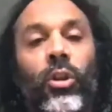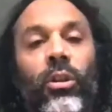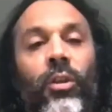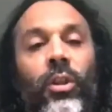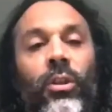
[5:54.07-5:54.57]
of
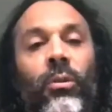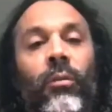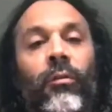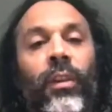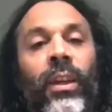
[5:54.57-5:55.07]
student
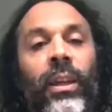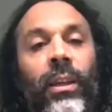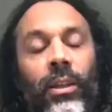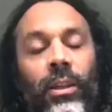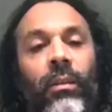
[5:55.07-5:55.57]

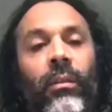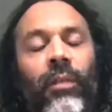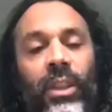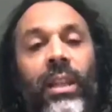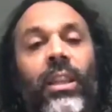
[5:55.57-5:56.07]
fees and the
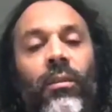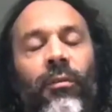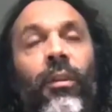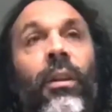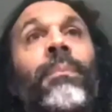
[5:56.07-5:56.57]
sense that